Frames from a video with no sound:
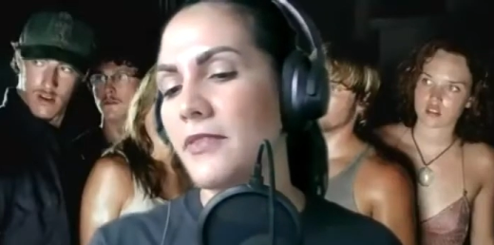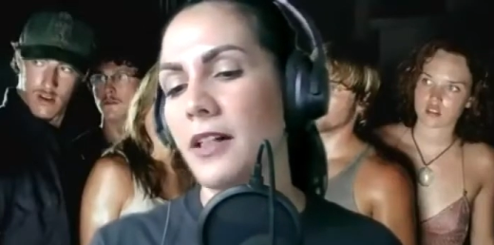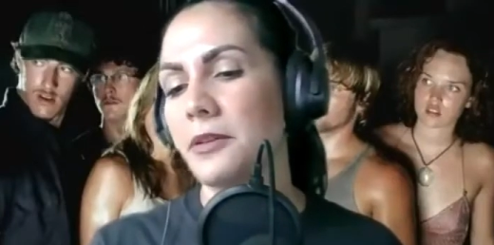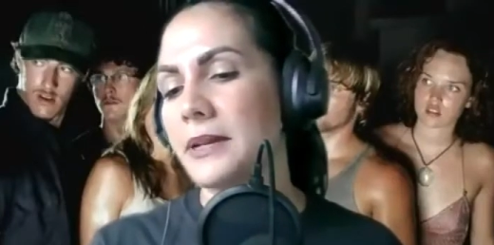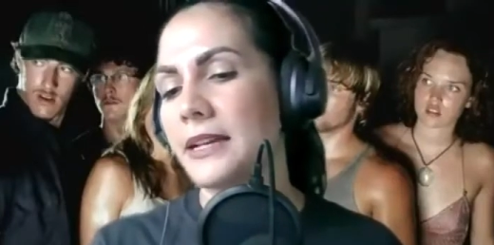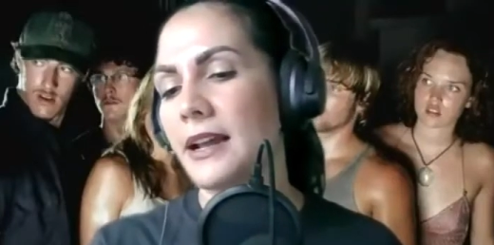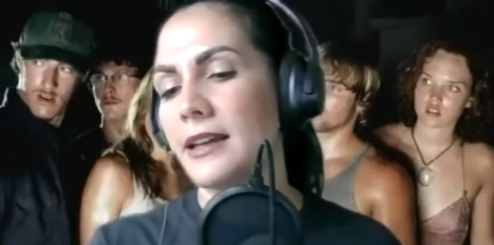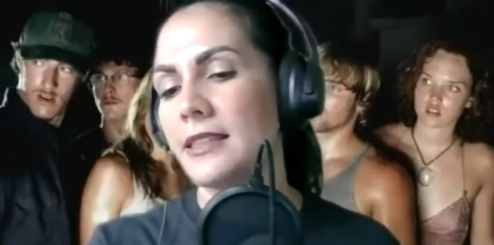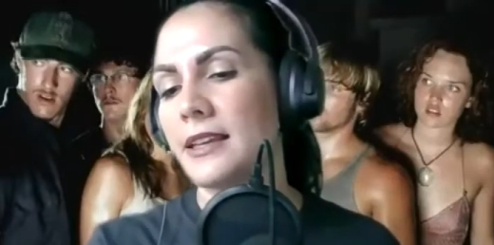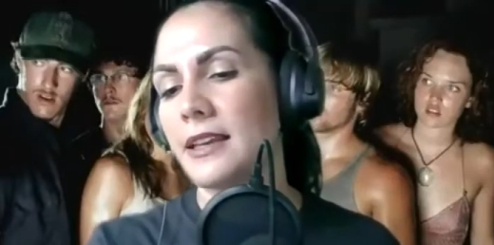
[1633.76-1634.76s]
Speaker 1: terms of Halloween,
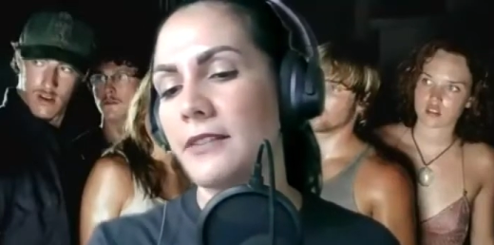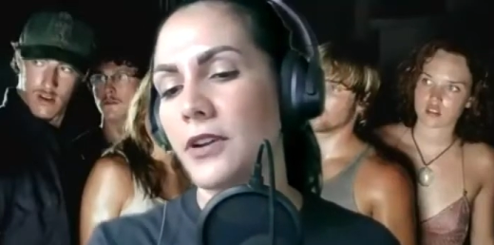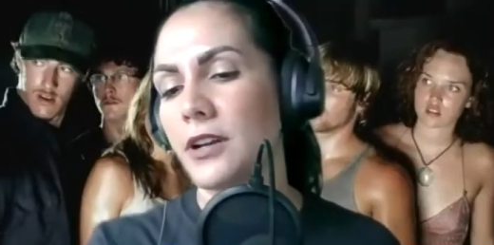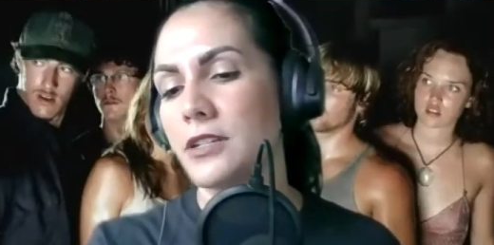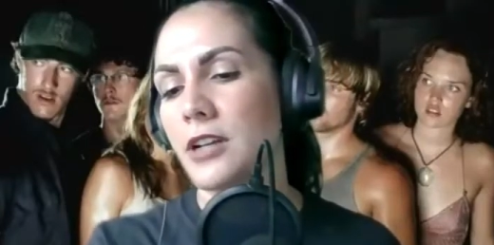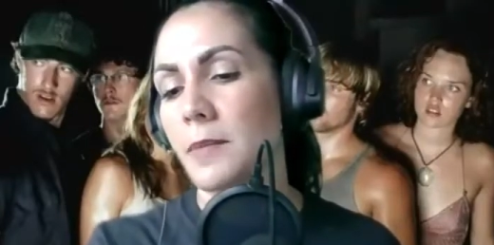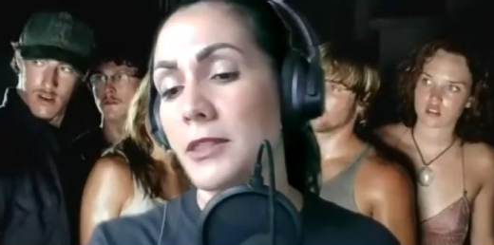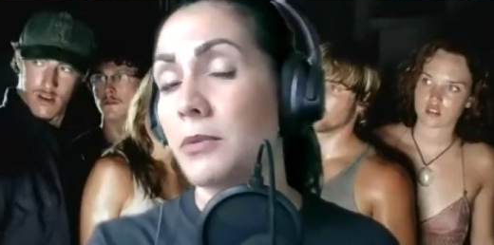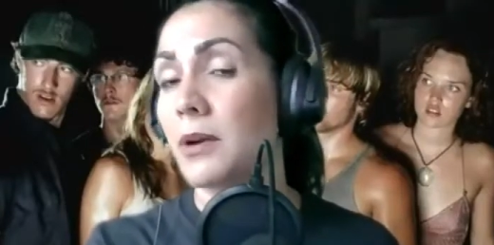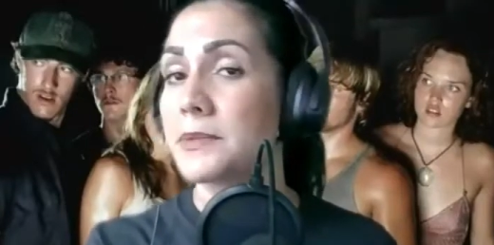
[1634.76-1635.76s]
I think if you're going to talk
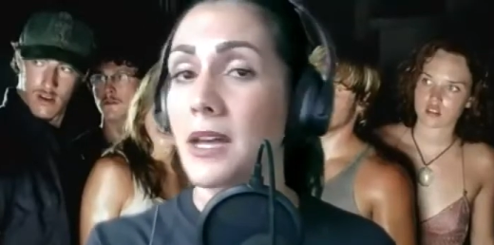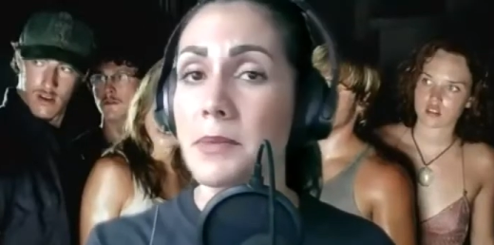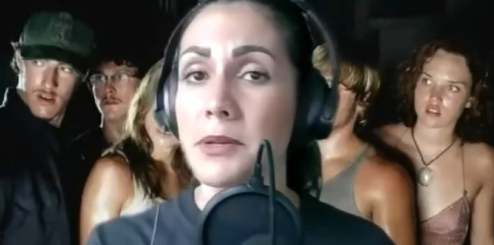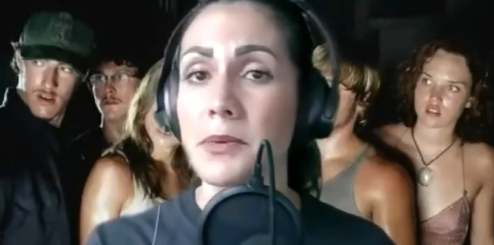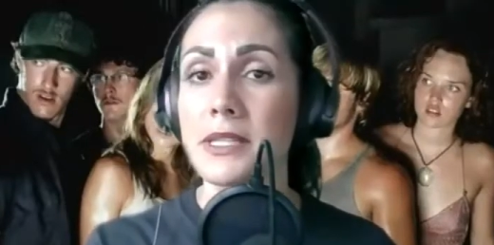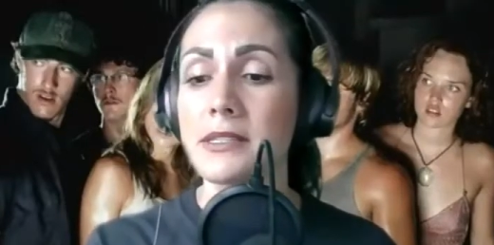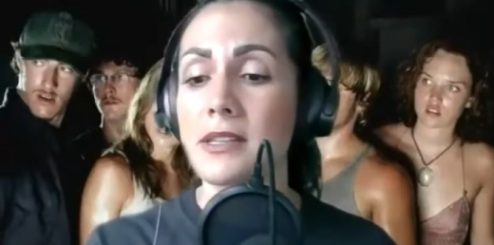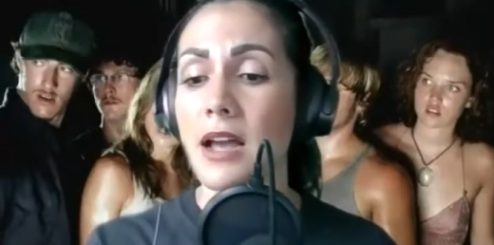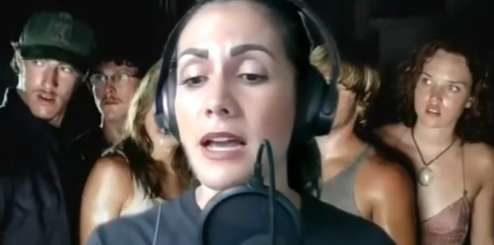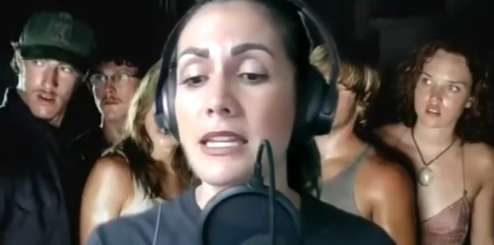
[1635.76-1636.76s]
about the Rob Zombie
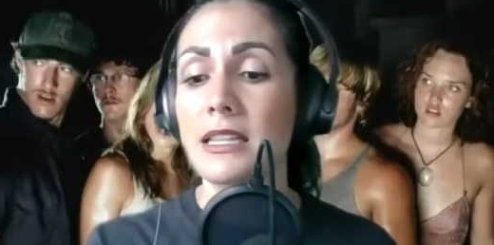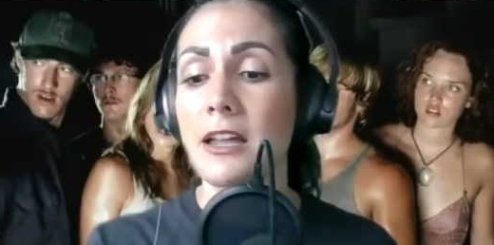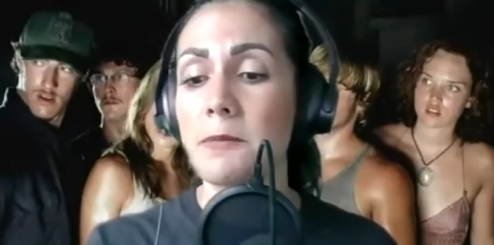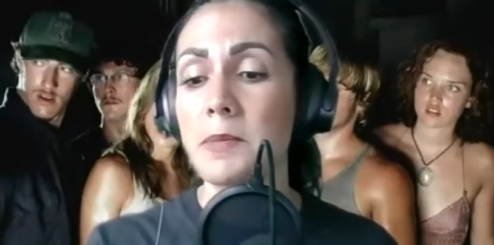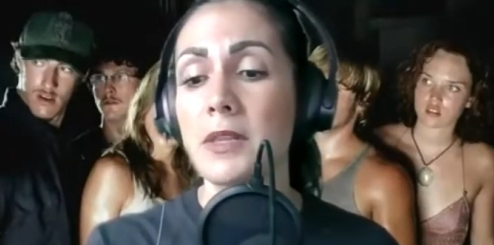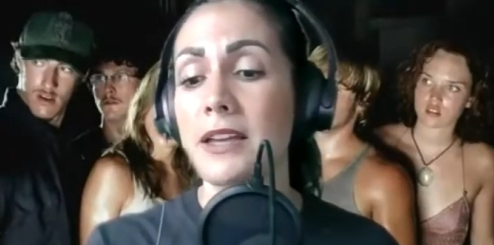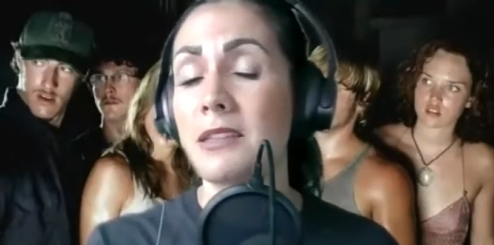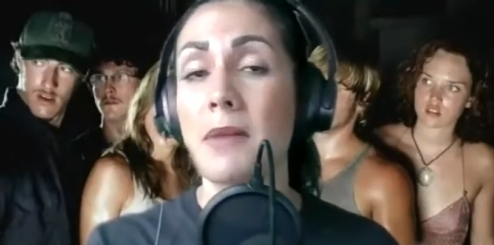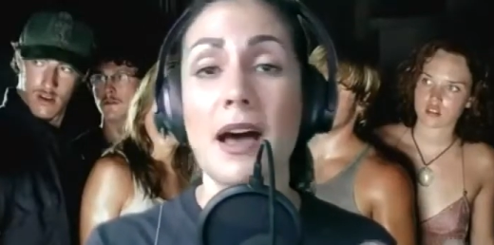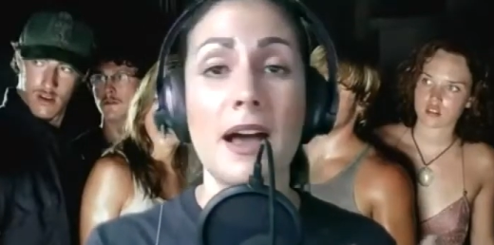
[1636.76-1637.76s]
ones, I think a lot of people
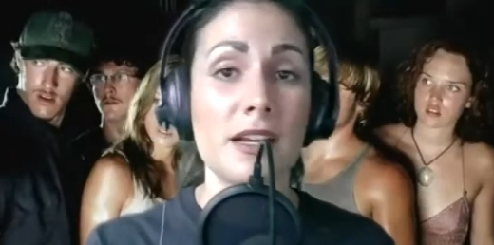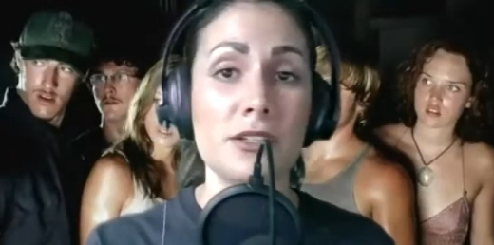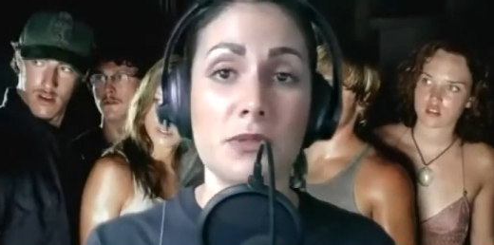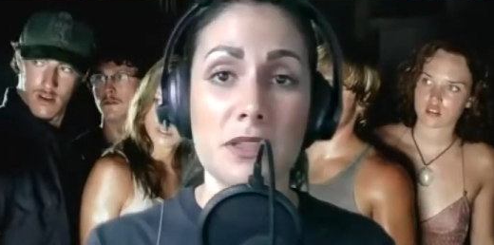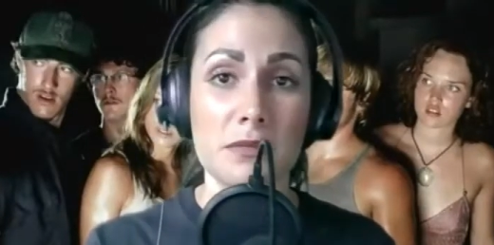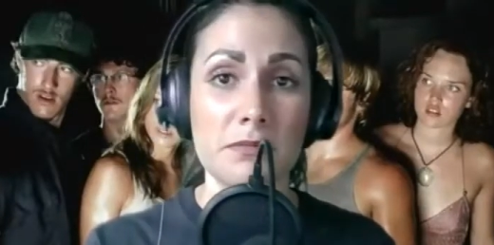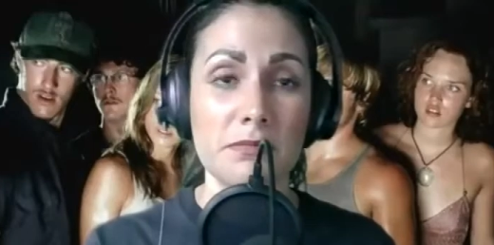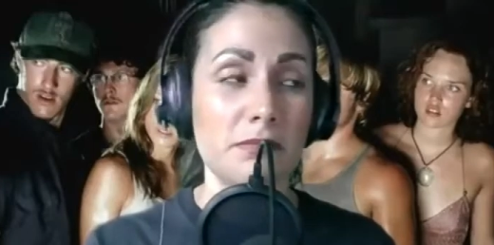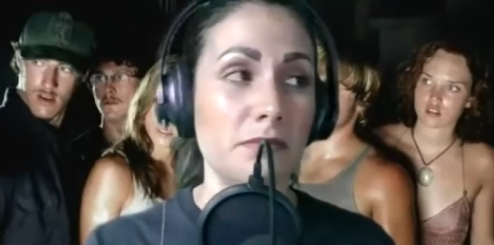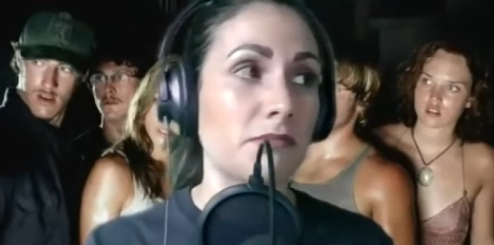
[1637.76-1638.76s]
like them. I enjoy
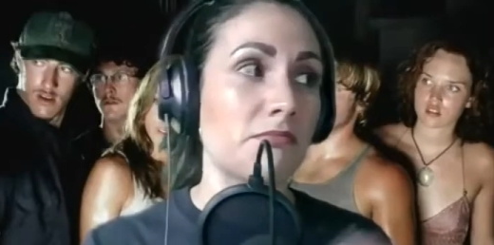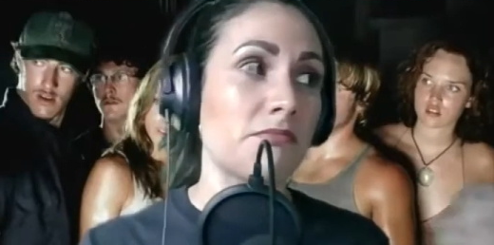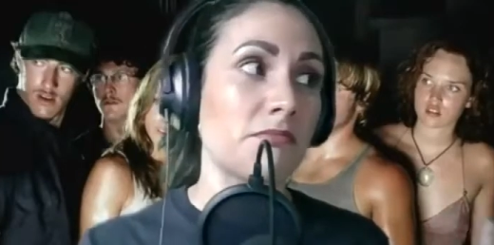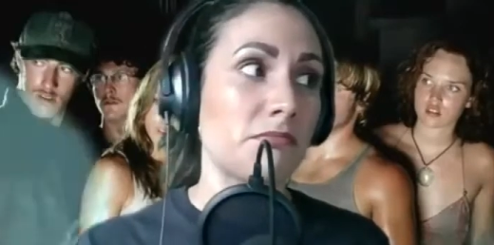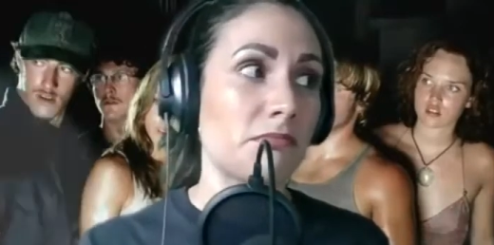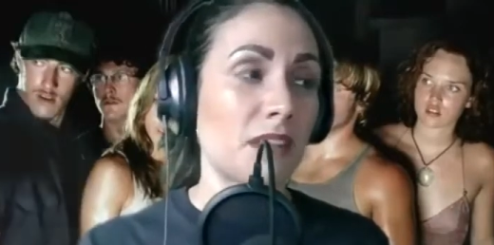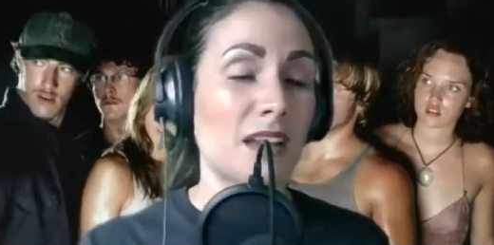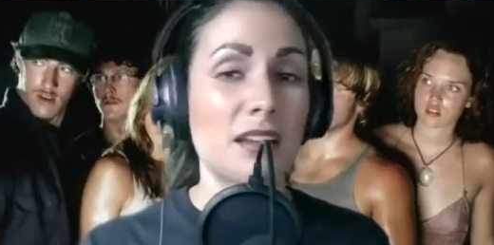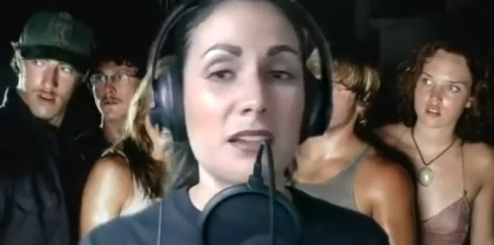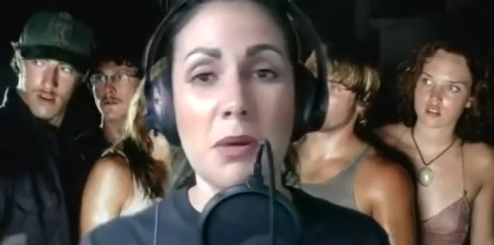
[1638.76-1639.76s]
them.
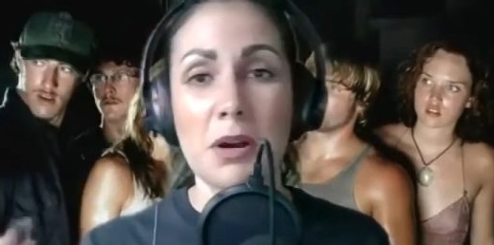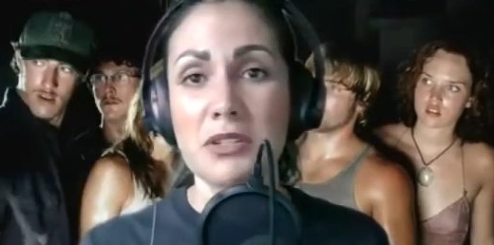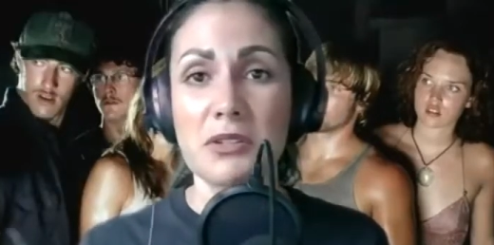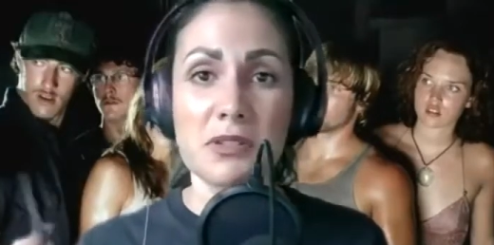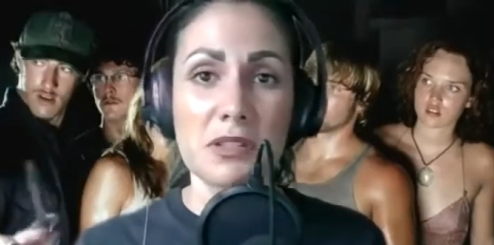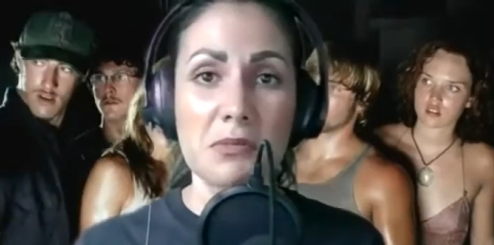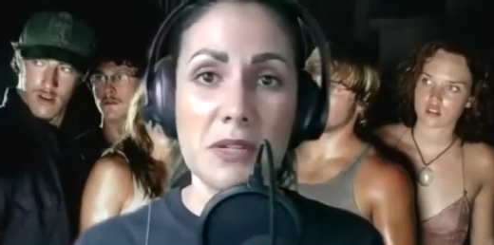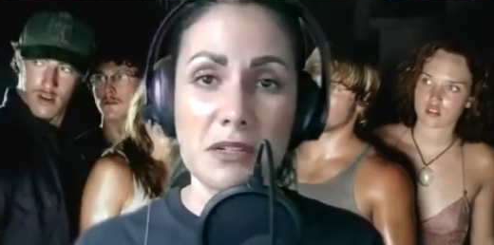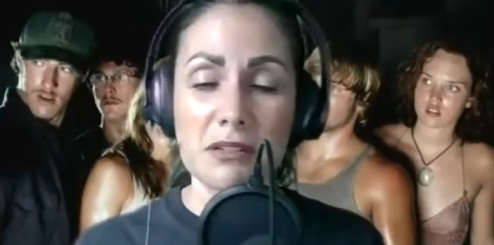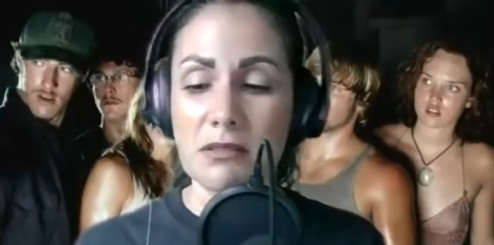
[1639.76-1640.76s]
Part 2 is a little
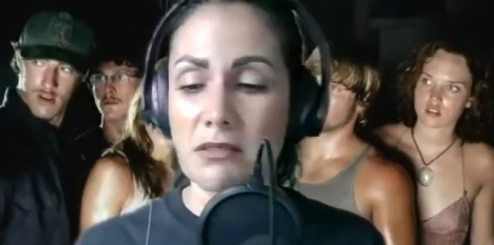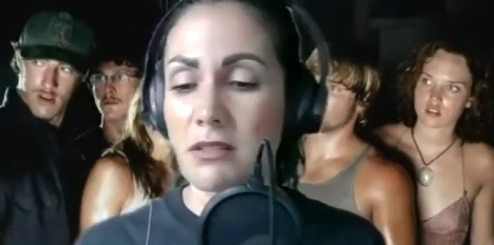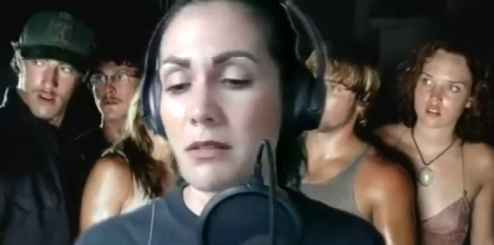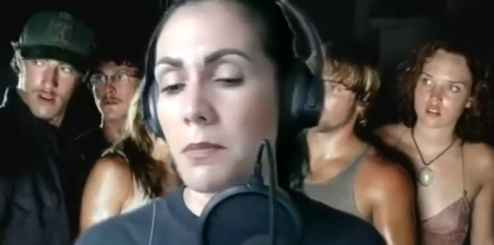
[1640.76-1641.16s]
weird,